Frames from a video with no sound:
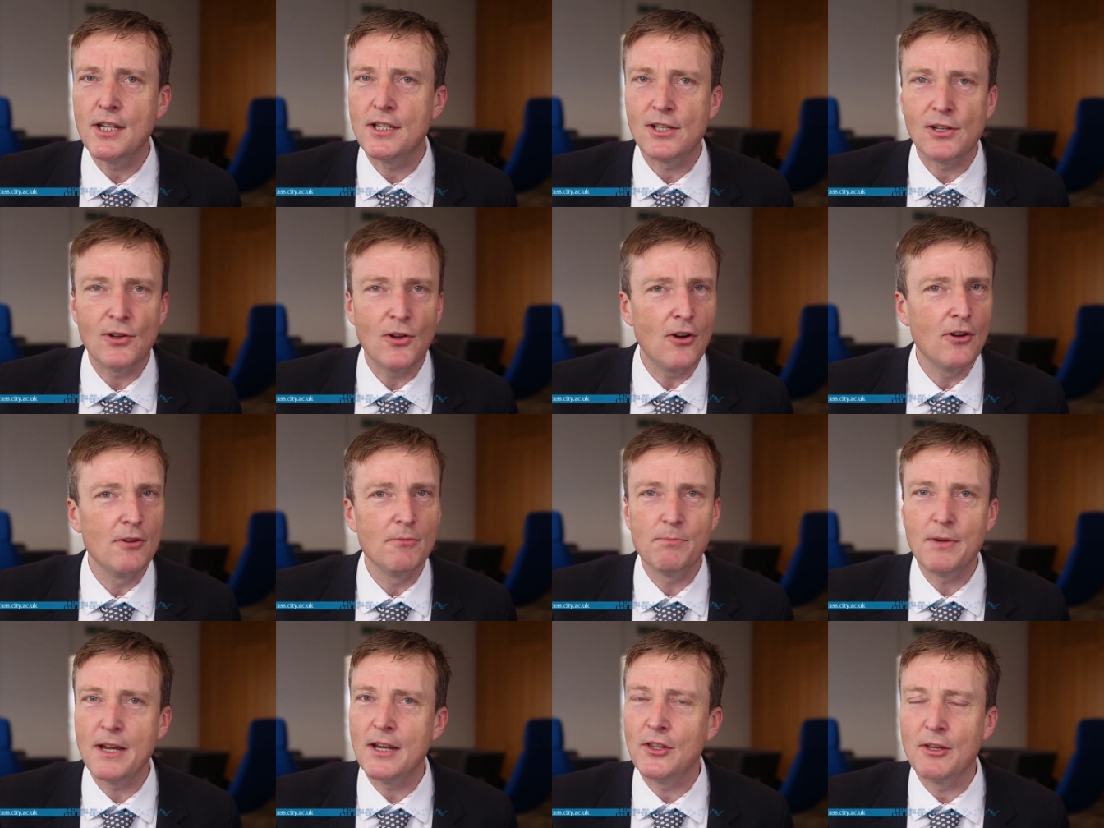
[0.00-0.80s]
It's
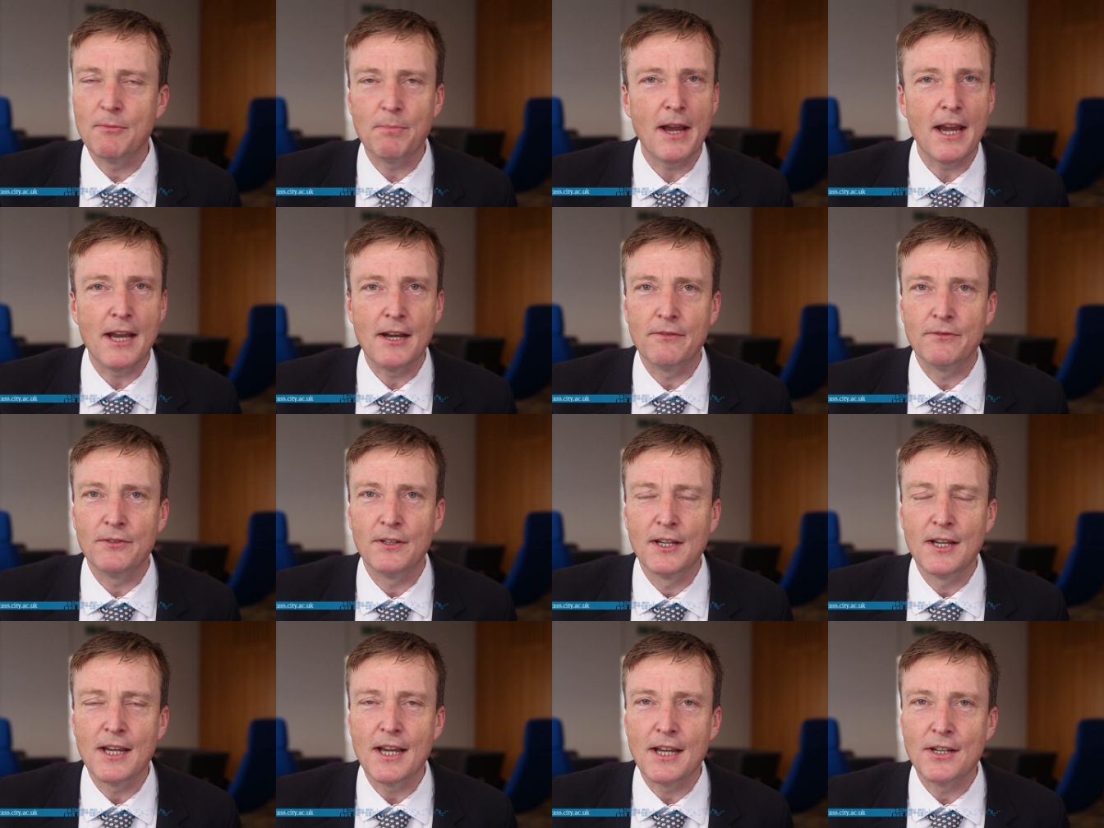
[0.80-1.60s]
long been the bane of
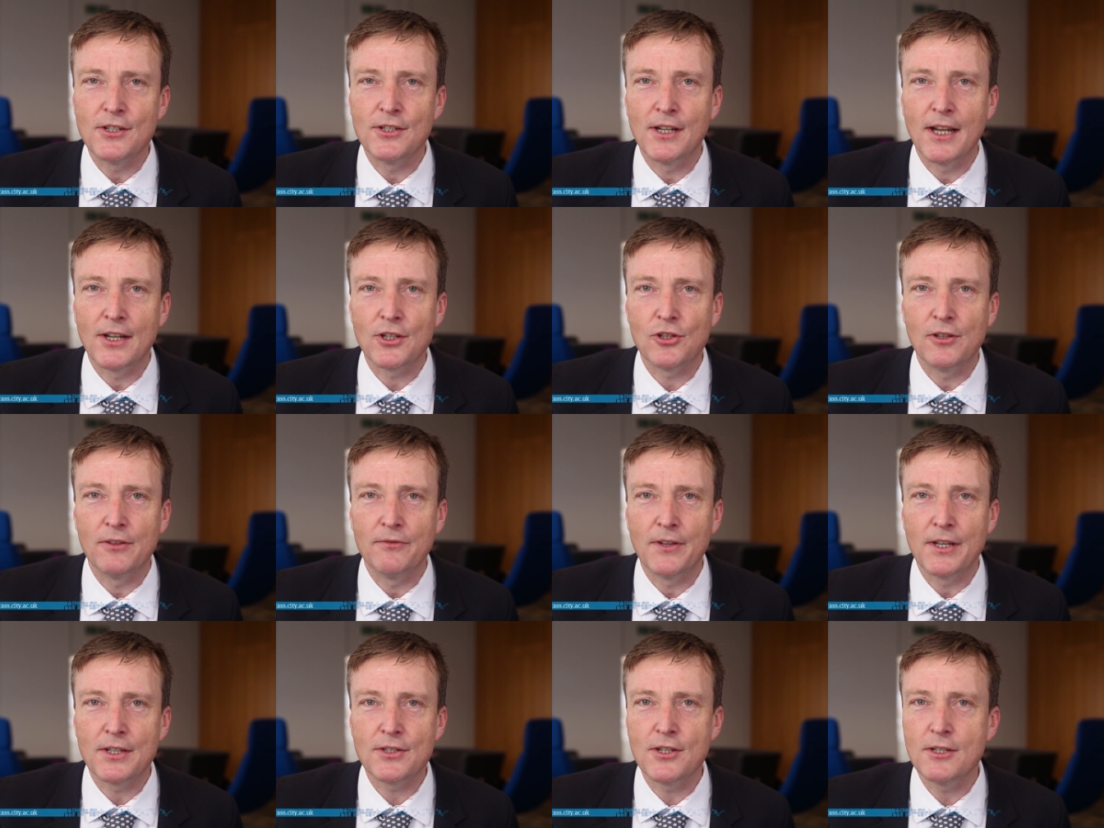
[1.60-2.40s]
international
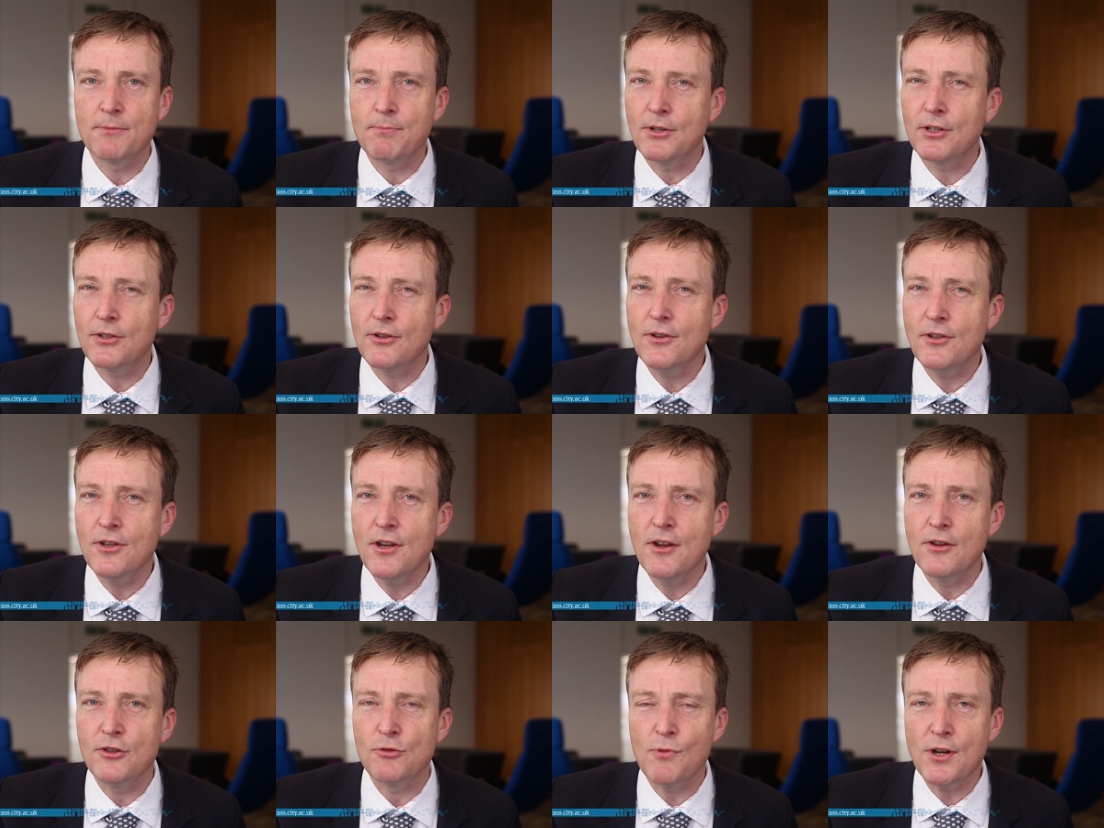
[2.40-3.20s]
investors, but good
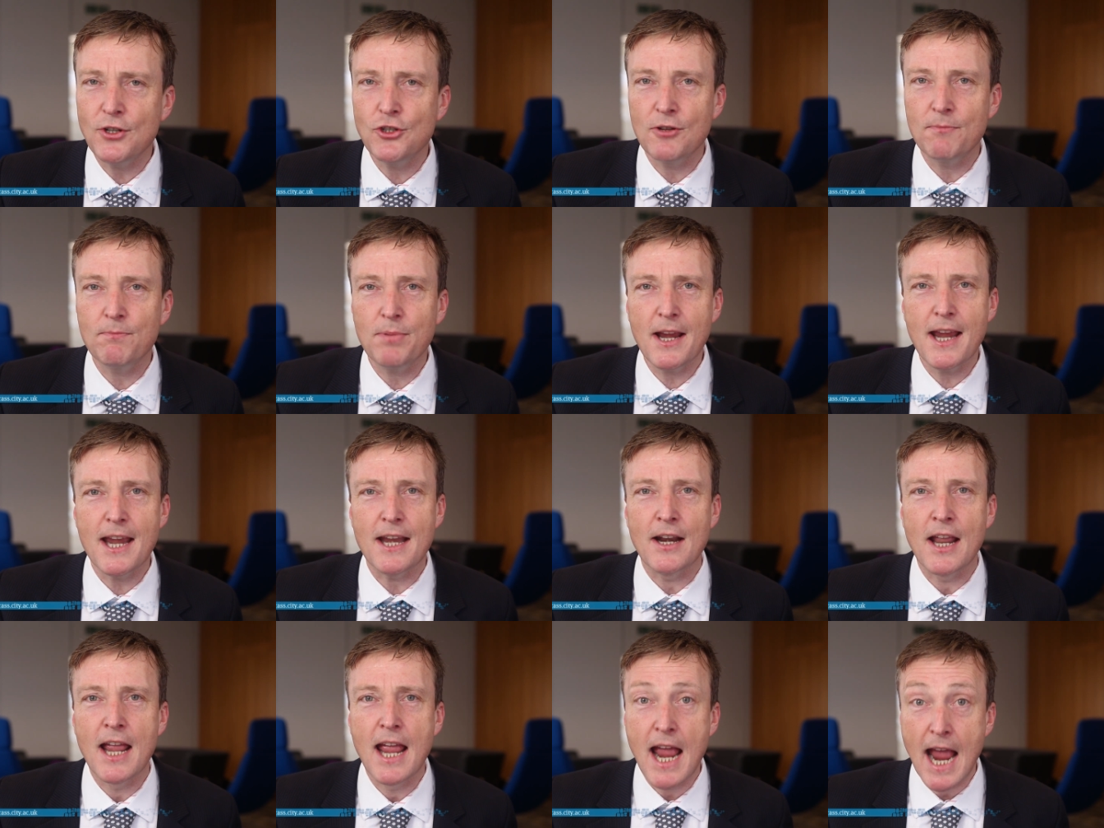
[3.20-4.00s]
news. Richard
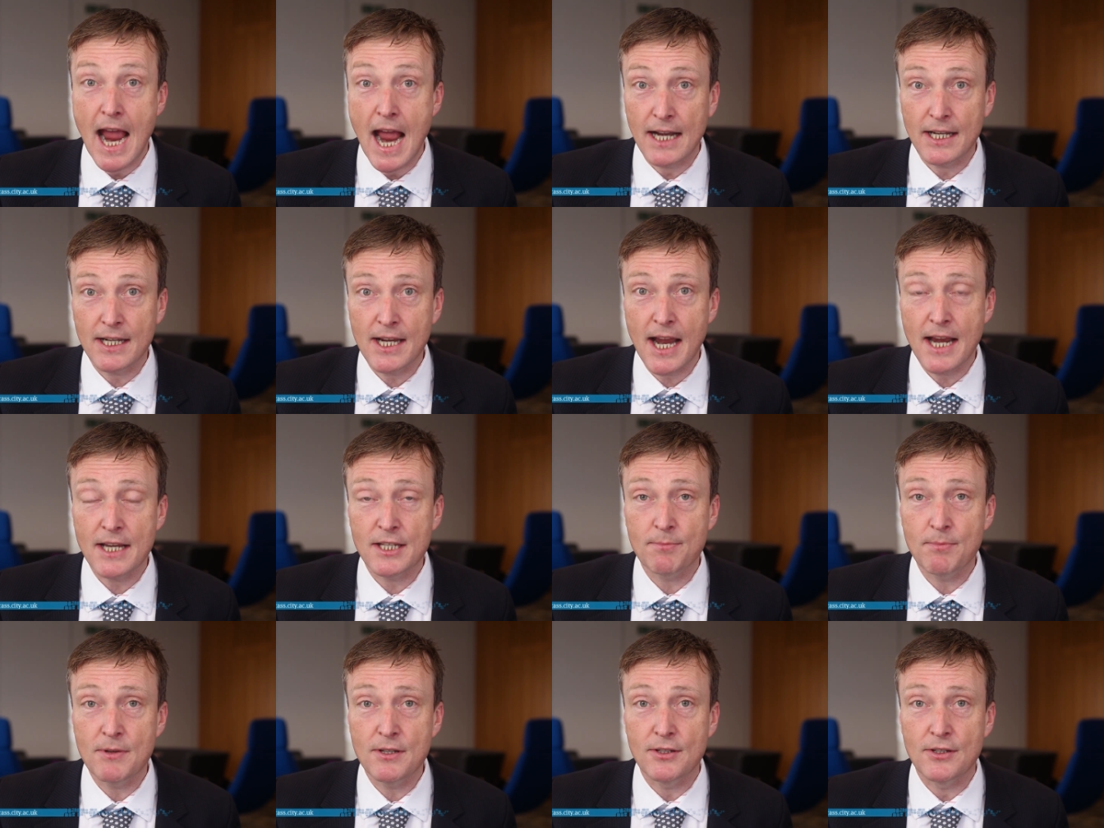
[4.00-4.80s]
Payne at
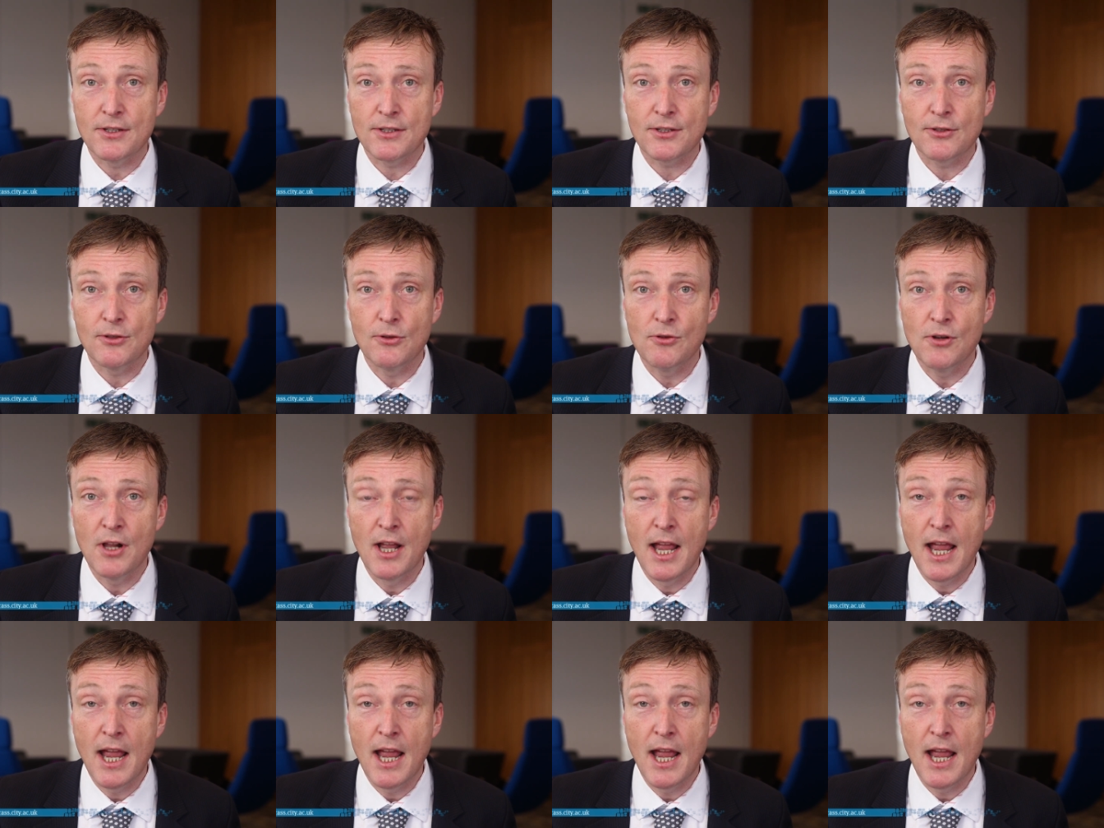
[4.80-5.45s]
Cass Business School